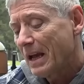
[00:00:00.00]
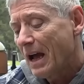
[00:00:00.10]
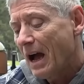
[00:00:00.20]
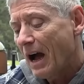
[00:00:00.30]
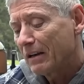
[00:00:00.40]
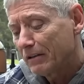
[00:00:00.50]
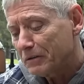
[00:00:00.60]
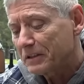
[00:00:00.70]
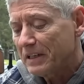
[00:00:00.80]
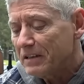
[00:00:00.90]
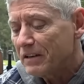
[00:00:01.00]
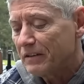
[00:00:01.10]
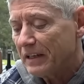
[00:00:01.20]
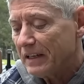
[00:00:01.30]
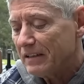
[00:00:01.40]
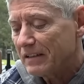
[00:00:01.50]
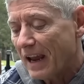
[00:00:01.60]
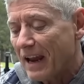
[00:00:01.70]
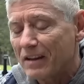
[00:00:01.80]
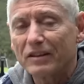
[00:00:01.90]
I looked into these,
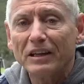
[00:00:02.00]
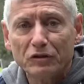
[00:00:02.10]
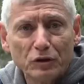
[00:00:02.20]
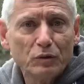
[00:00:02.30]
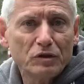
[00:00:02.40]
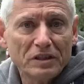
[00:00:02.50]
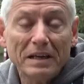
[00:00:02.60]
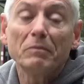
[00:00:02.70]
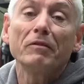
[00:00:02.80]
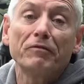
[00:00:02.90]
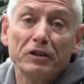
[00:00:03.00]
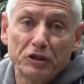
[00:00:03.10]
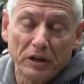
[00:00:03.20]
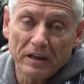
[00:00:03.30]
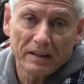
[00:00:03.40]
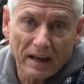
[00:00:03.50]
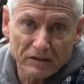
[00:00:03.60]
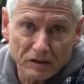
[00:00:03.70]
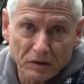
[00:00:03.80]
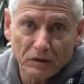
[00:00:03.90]
and they do seem efficient. That's
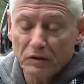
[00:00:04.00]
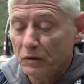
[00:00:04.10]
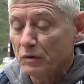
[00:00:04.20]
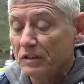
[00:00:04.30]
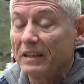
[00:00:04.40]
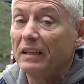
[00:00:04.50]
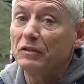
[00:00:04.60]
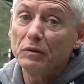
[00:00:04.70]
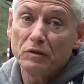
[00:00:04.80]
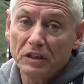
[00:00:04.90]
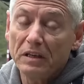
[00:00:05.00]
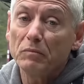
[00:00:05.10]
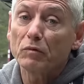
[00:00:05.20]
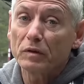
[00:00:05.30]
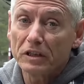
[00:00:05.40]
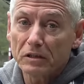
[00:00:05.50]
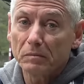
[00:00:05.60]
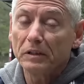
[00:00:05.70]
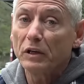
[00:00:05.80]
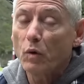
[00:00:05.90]
the good news. They do seem
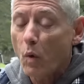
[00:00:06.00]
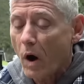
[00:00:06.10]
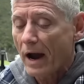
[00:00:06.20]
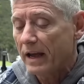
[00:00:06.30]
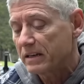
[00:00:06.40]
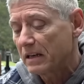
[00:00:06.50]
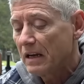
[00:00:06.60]
reasonably quiet.